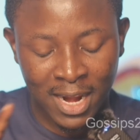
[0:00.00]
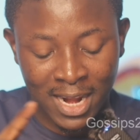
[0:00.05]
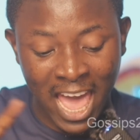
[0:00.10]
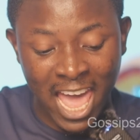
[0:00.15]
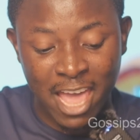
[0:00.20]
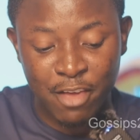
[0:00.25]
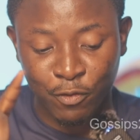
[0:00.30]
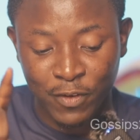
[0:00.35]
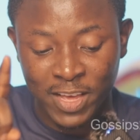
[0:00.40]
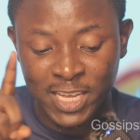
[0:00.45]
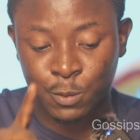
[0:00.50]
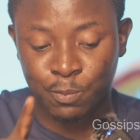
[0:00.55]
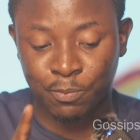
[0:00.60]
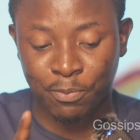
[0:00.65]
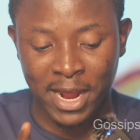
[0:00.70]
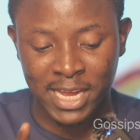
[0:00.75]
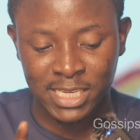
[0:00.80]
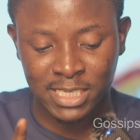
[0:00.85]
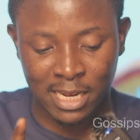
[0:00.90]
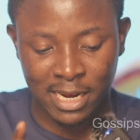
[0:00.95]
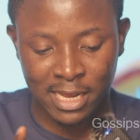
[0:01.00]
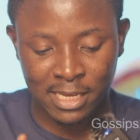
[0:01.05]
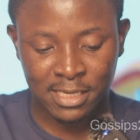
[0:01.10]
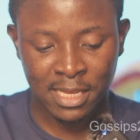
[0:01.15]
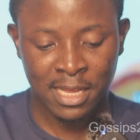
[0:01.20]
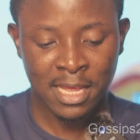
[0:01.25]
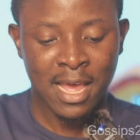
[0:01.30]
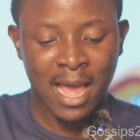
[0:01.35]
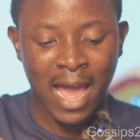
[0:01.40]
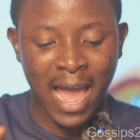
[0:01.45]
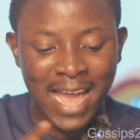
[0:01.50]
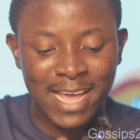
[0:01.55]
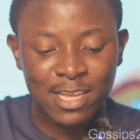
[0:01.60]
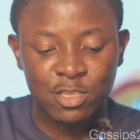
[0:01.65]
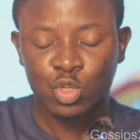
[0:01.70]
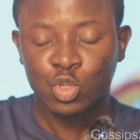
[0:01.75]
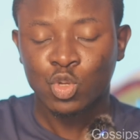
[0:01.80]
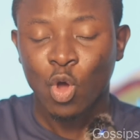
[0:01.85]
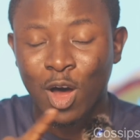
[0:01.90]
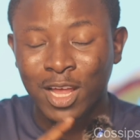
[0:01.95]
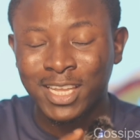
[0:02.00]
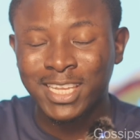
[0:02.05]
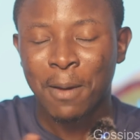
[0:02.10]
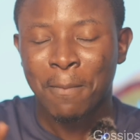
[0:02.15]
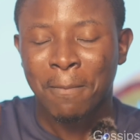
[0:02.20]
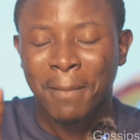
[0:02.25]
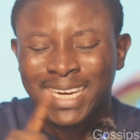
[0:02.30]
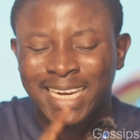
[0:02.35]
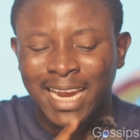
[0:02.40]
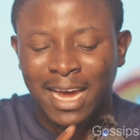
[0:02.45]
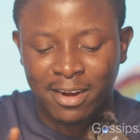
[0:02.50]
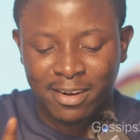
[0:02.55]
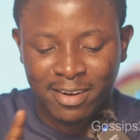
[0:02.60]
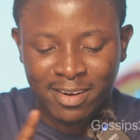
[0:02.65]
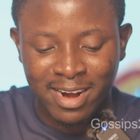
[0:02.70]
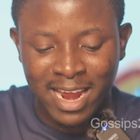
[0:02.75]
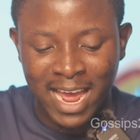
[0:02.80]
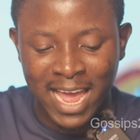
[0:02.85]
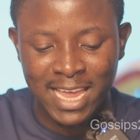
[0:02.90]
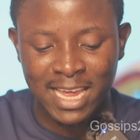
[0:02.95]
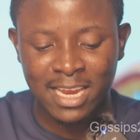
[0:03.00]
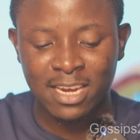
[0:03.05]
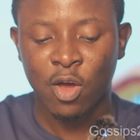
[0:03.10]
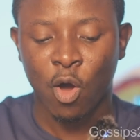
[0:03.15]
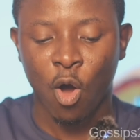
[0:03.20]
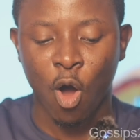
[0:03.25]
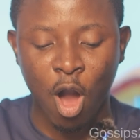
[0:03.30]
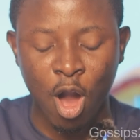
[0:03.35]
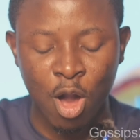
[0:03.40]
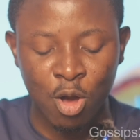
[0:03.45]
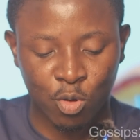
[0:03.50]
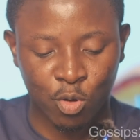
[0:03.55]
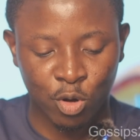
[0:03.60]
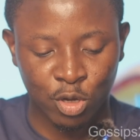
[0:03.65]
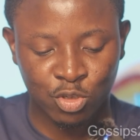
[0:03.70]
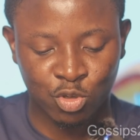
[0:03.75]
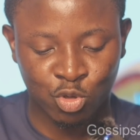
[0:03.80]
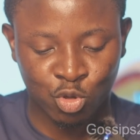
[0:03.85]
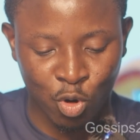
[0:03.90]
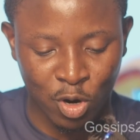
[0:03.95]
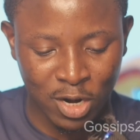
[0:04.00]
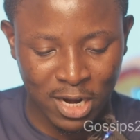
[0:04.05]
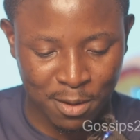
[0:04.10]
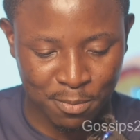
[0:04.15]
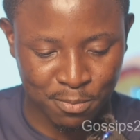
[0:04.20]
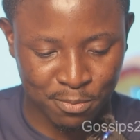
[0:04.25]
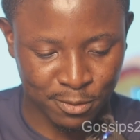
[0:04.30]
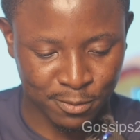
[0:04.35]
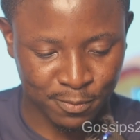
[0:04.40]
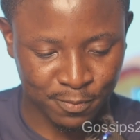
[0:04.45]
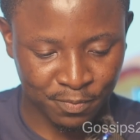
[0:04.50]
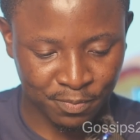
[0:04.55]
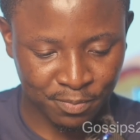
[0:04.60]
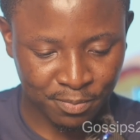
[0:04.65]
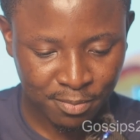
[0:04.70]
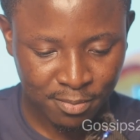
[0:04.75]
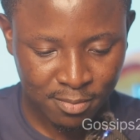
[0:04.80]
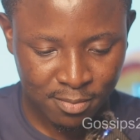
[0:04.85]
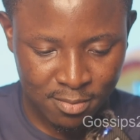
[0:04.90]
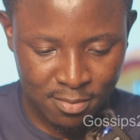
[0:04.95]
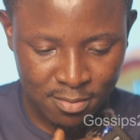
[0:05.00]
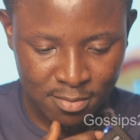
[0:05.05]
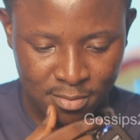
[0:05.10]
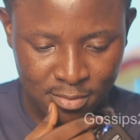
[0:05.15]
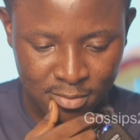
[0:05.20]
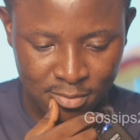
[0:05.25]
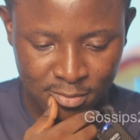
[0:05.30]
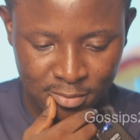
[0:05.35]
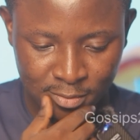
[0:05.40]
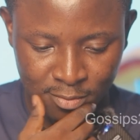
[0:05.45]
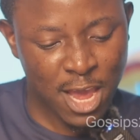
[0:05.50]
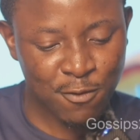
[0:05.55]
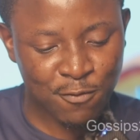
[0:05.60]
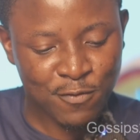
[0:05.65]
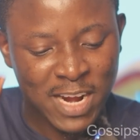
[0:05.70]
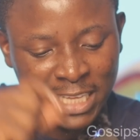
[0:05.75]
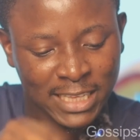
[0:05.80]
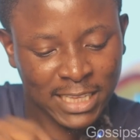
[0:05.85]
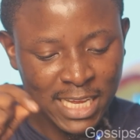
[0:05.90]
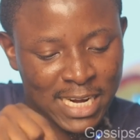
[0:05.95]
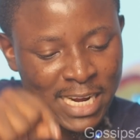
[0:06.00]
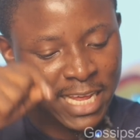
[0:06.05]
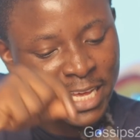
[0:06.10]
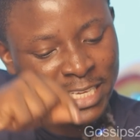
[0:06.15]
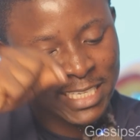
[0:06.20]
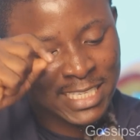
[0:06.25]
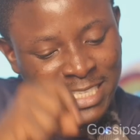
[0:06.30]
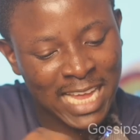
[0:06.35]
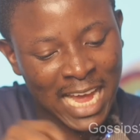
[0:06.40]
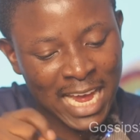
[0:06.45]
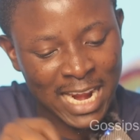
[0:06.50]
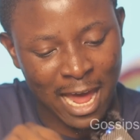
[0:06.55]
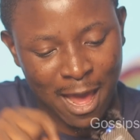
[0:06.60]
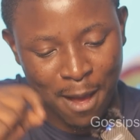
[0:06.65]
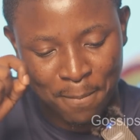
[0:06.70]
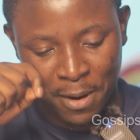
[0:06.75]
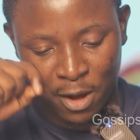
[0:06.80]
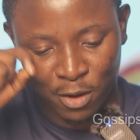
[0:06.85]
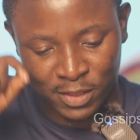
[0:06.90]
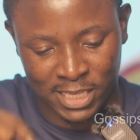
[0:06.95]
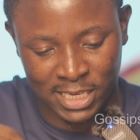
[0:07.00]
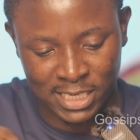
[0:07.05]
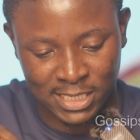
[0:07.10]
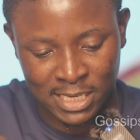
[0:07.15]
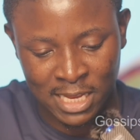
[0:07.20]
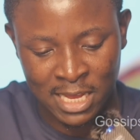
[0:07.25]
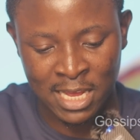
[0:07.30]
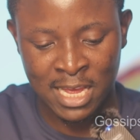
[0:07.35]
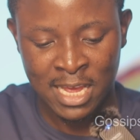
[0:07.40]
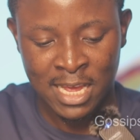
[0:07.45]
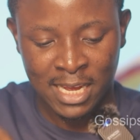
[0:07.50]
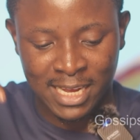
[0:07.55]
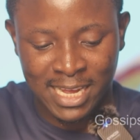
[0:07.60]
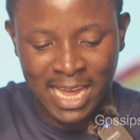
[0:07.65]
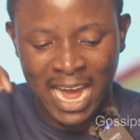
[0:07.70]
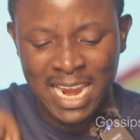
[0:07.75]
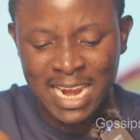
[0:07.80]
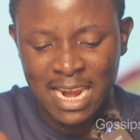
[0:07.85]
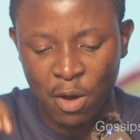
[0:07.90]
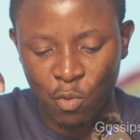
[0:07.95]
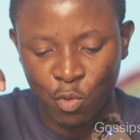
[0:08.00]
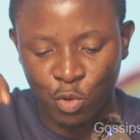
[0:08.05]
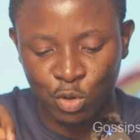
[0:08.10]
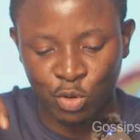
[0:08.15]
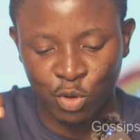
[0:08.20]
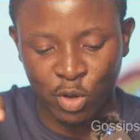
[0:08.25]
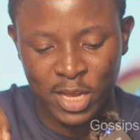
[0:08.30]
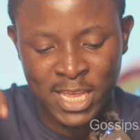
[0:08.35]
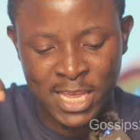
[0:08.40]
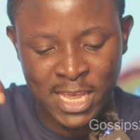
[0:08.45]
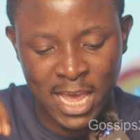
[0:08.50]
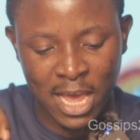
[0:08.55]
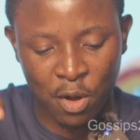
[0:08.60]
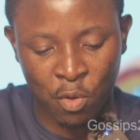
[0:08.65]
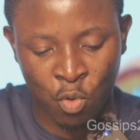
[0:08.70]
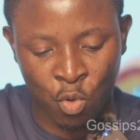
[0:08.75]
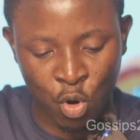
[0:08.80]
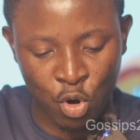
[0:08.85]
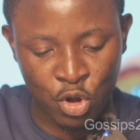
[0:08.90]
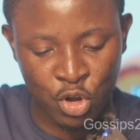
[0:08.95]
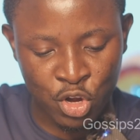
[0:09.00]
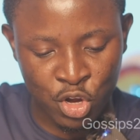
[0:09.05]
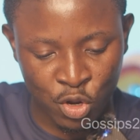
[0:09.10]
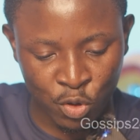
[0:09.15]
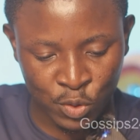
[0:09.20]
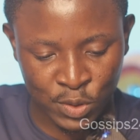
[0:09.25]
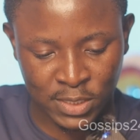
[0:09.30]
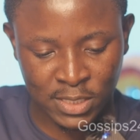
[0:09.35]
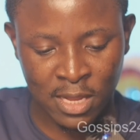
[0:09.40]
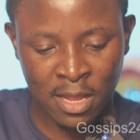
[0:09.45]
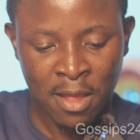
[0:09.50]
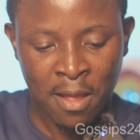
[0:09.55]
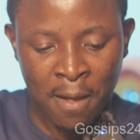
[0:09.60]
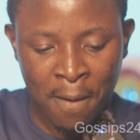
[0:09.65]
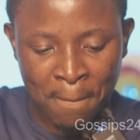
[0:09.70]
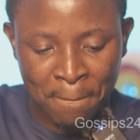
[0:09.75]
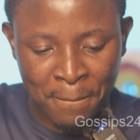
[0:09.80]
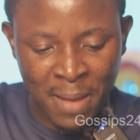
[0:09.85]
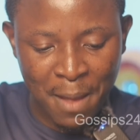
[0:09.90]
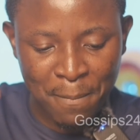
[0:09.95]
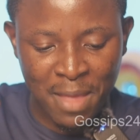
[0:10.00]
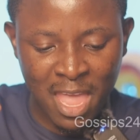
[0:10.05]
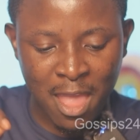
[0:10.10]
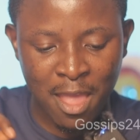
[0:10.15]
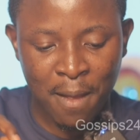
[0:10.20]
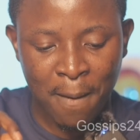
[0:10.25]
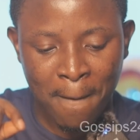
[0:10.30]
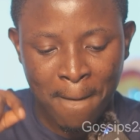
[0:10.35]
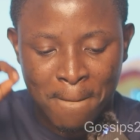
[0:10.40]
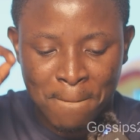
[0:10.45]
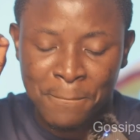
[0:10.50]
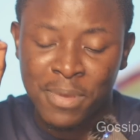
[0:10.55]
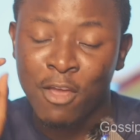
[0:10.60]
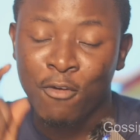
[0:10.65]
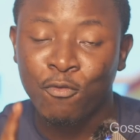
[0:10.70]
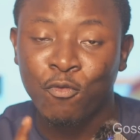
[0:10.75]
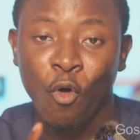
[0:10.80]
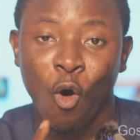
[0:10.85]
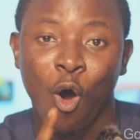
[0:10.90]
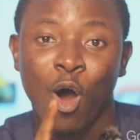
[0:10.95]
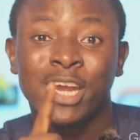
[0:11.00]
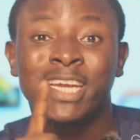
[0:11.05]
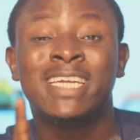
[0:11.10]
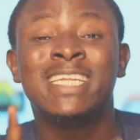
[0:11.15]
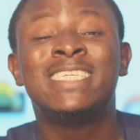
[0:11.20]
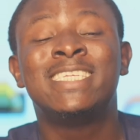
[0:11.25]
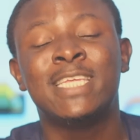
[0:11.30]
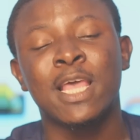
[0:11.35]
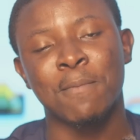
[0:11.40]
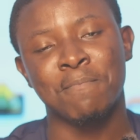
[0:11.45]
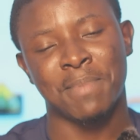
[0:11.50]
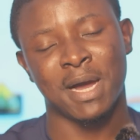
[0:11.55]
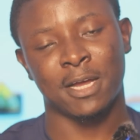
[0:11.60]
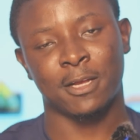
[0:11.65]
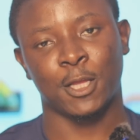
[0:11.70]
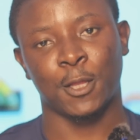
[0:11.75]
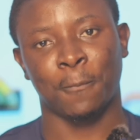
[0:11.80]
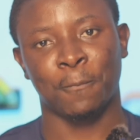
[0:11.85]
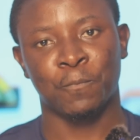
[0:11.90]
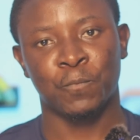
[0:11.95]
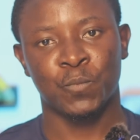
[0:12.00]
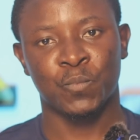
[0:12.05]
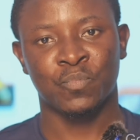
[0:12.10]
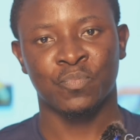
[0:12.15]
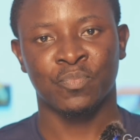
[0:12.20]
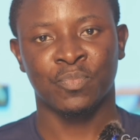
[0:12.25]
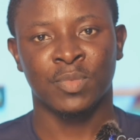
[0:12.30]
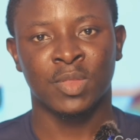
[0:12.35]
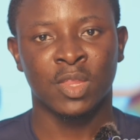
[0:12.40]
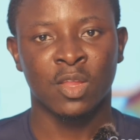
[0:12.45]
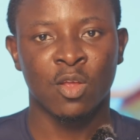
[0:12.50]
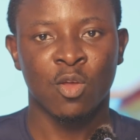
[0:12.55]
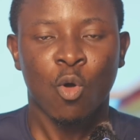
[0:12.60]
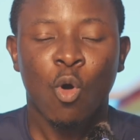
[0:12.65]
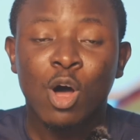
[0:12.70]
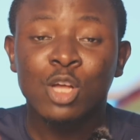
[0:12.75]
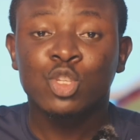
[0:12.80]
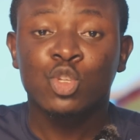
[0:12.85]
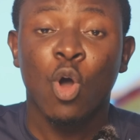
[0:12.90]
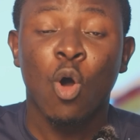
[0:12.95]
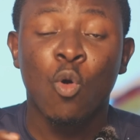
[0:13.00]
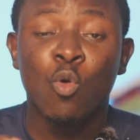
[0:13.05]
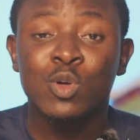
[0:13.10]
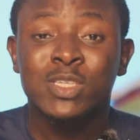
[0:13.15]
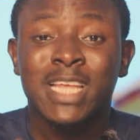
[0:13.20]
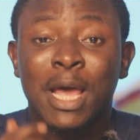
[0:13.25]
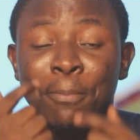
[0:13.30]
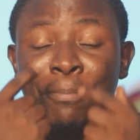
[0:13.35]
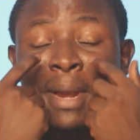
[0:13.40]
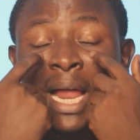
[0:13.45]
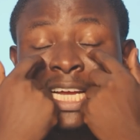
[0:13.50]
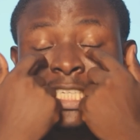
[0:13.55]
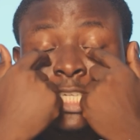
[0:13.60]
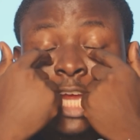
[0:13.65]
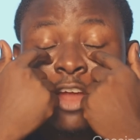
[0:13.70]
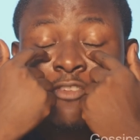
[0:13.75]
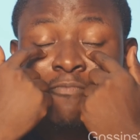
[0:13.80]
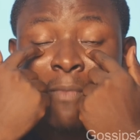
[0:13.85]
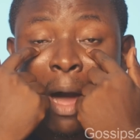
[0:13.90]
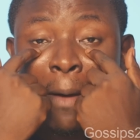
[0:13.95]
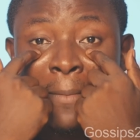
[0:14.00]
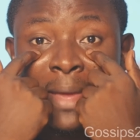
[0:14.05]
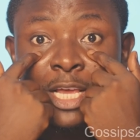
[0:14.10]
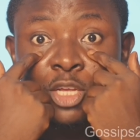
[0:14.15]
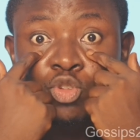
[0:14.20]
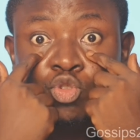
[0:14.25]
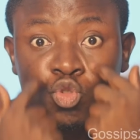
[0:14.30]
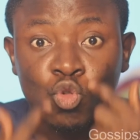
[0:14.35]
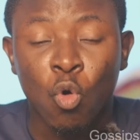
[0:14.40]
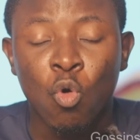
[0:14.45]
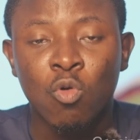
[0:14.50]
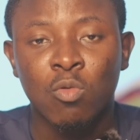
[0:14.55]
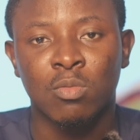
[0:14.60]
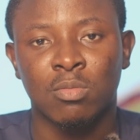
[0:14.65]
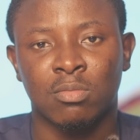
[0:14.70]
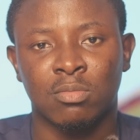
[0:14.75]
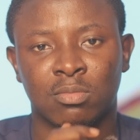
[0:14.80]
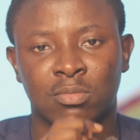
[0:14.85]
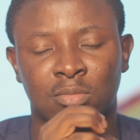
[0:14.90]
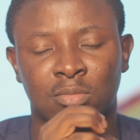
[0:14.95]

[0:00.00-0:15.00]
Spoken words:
Life is priceless. I saw the mother crying uncontrollably. If nothing is done about this, Ghana will not hear good news maybe before December. Also, who said Black Sherif, mommy, soon?